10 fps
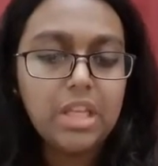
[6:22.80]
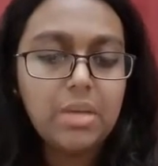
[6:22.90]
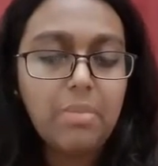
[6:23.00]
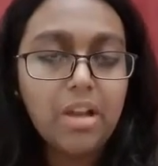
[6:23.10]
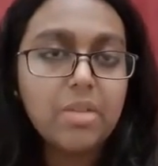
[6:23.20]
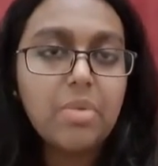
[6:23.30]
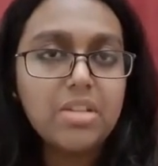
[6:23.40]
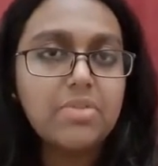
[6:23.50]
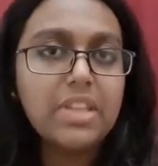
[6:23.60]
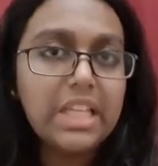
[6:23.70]
market
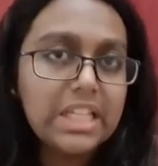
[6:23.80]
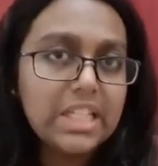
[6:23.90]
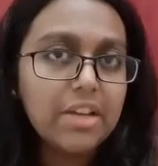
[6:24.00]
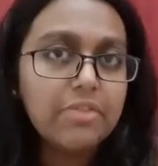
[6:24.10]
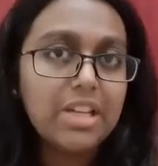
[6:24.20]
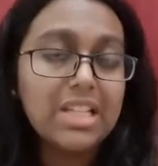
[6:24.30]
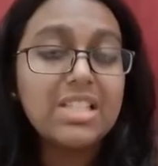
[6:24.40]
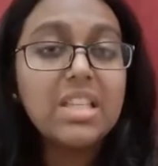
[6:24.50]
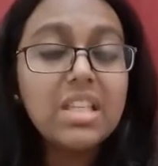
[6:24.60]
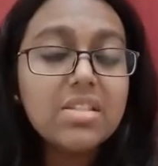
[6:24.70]
price of the ETF it
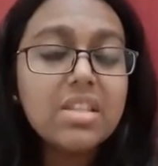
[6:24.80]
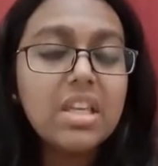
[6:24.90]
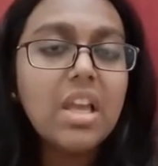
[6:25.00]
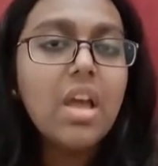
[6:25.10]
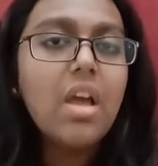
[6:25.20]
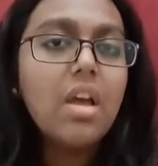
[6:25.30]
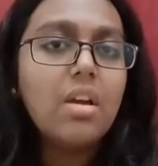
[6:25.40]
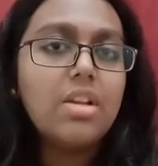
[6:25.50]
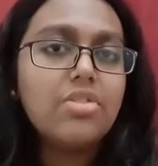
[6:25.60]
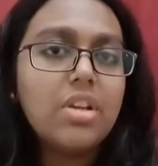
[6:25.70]
exceeds the
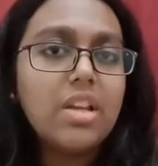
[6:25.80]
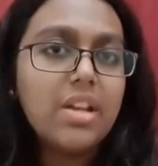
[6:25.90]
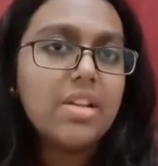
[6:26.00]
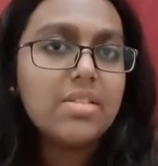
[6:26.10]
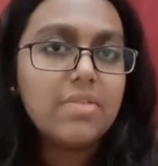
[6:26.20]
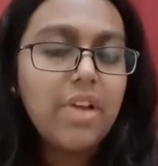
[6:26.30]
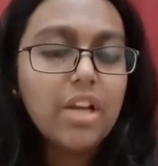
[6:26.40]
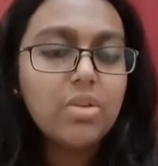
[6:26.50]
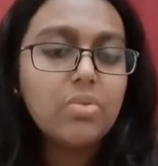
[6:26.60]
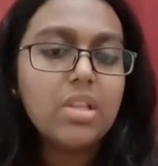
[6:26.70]
intraday net asset
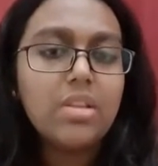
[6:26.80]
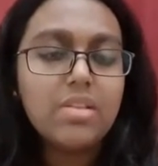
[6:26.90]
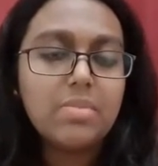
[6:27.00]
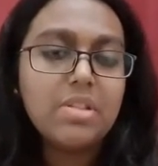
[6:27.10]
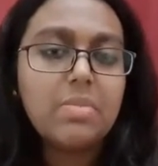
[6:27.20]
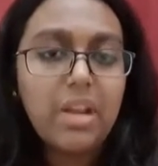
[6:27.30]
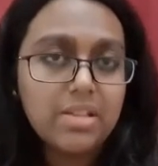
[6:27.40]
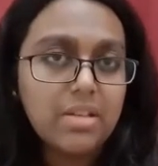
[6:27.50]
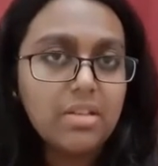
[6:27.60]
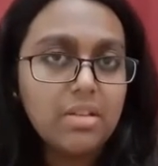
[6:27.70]
value, then there's a
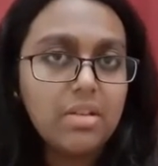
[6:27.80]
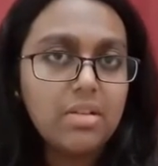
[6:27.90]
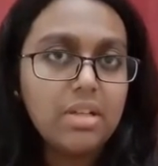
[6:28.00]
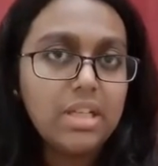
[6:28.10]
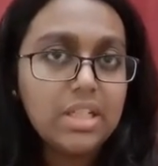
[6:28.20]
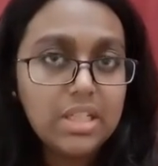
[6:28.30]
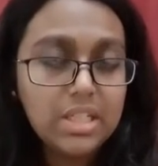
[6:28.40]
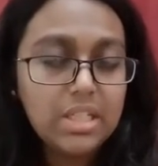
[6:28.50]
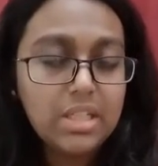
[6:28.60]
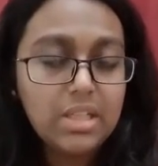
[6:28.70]
mispricing. The
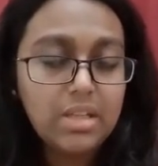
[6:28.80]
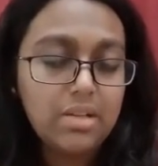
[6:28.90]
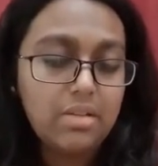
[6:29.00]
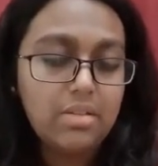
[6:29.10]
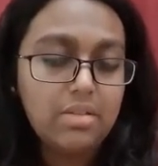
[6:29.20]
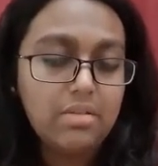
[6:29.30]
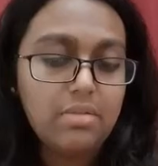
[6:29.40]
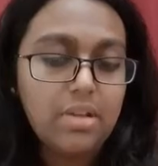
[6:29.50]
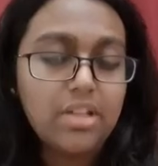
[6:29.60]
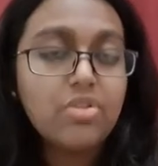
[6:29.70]

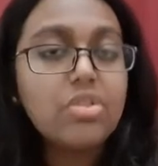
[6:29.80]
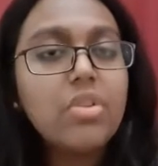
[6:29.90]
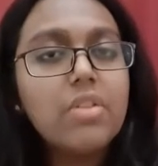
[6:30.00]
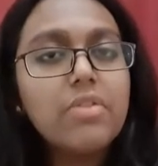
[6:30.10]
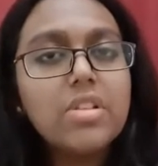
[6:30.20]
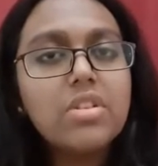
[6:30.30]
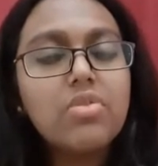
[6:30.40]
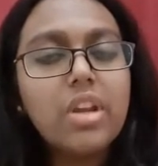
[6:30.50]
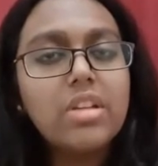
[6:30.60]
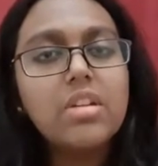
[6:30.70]
exchange traded funds are
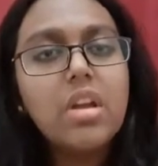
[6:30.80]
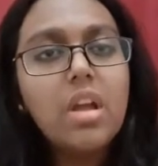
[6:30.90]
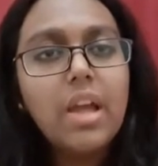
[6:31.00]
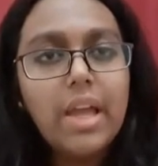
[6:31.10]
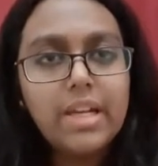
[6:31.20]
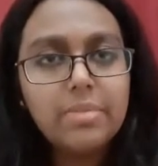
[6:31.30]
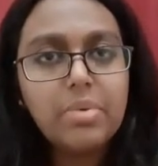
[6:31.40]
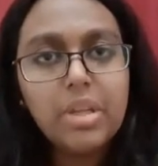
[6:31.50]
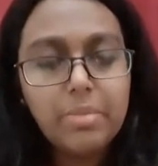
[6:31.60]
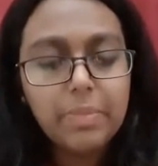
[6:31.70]
traded at a
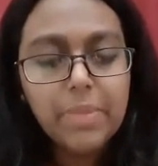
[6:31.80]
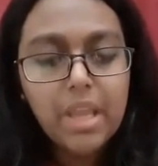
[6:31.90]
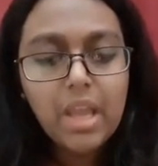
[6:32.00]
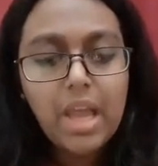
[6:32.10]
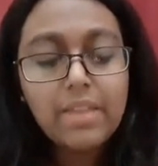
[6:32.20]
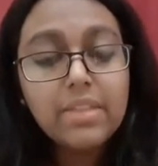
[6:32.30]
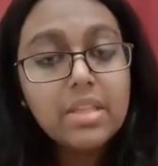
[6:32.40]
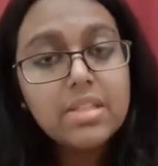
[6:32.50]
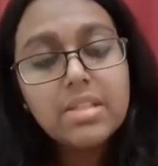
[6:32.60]
premium, and